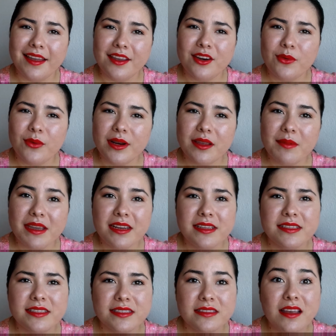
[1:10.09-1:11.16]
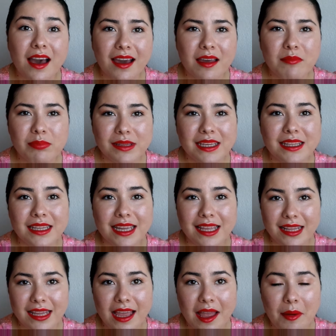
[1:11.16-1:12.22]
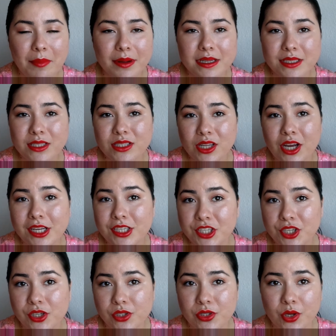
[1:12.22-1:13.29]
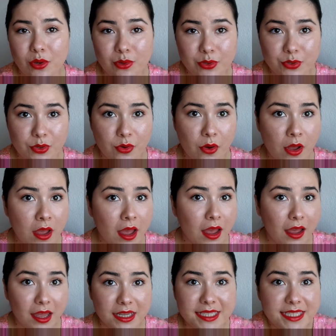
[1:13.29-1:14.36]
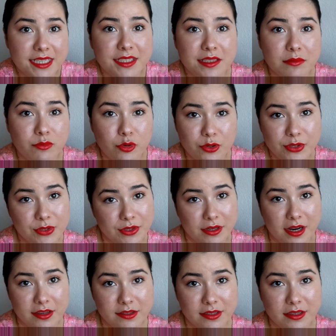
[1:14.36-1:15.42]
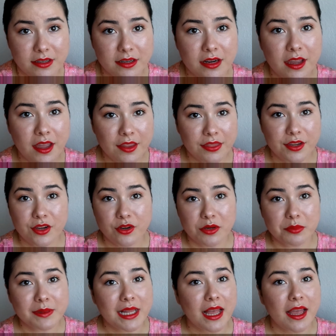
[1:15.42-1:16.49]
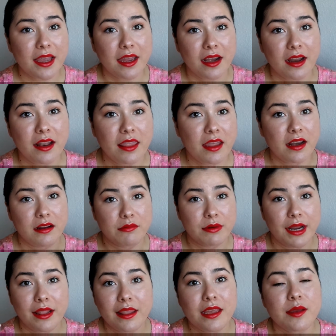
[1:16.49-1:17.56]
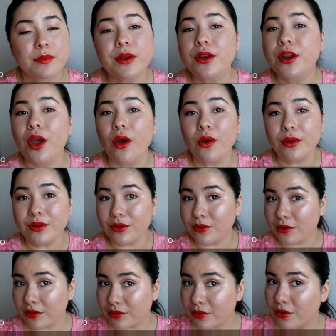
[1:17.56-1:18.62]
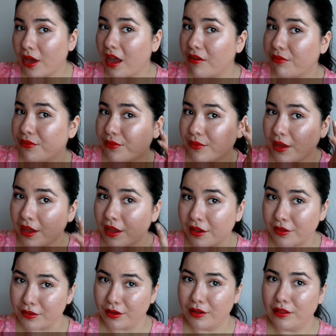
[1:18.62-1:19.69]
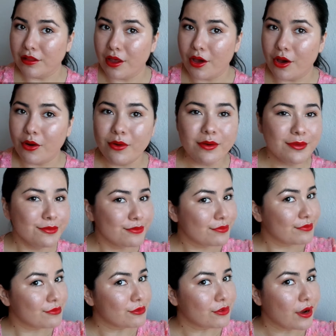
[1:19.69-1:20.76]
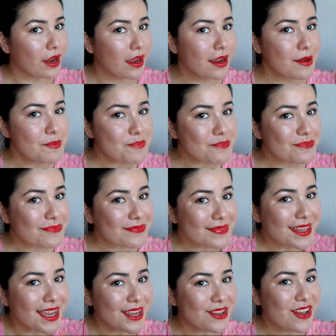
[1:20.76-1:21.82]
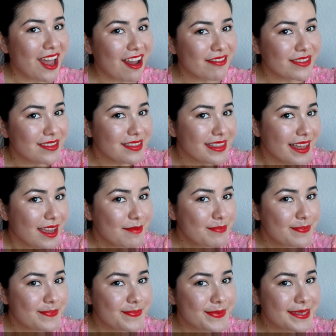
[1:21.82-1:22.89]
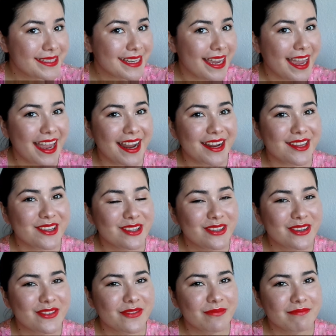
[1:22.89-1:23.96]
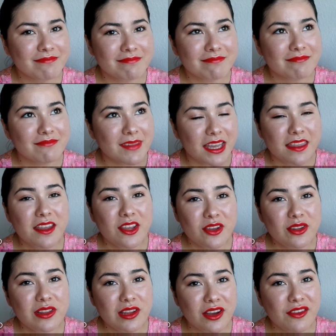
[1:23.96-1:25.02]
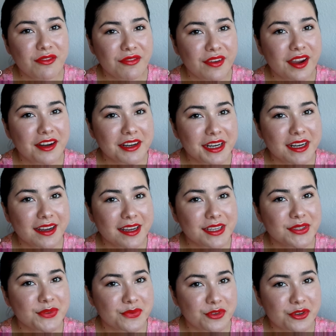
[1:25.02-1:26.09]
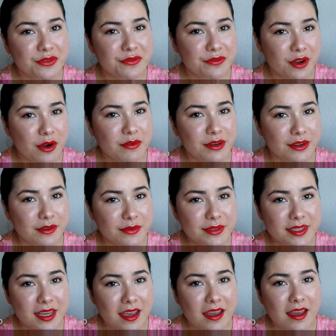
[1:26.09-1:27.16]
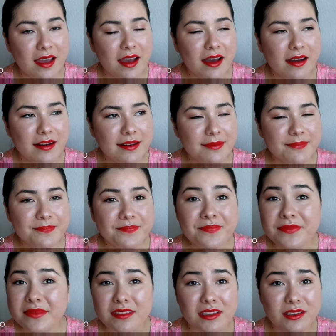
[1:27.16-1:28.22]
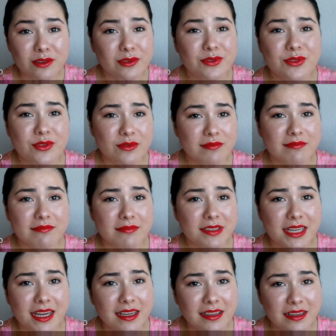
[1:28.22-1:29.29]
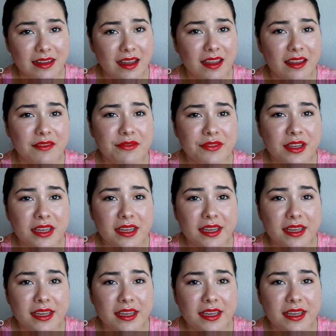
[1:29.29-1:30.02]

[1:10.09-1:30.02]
You know what I mean? It's not completely glam, but it's not just also a tinted moisturizer that you apply and then a red lip. No, you have the glow, right? And you have the lips, and I think you look very nice for photos, and also daily life.